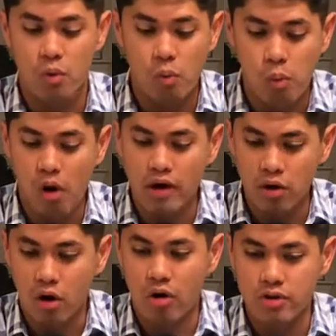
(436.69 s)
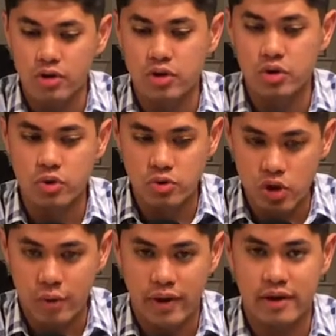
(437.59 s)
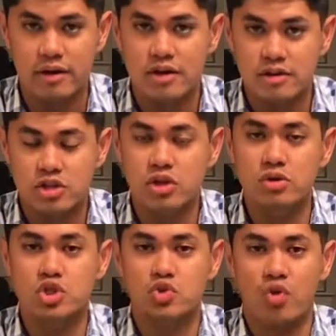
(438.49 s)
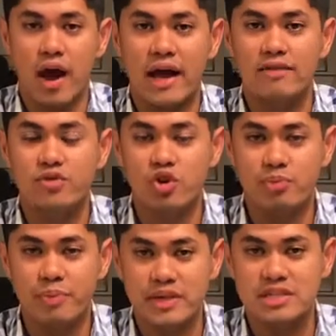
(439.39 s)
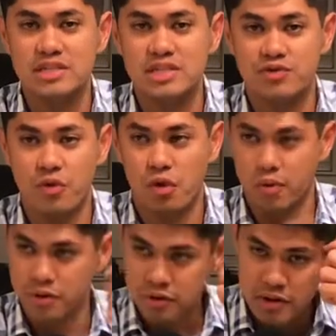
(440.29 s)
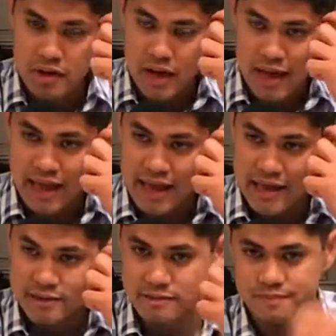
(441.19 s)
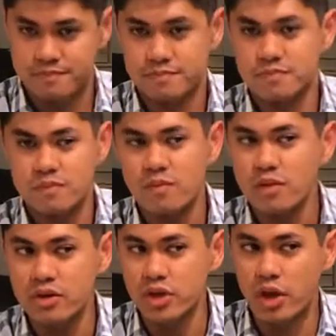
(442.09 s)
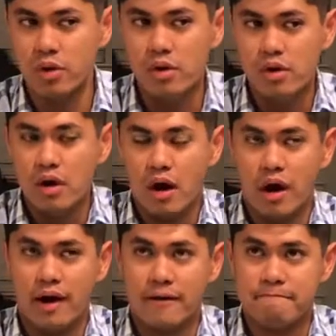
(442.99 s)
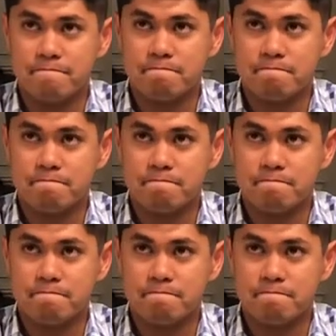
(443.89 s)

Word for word: What are you doing to drive your business forward and you know um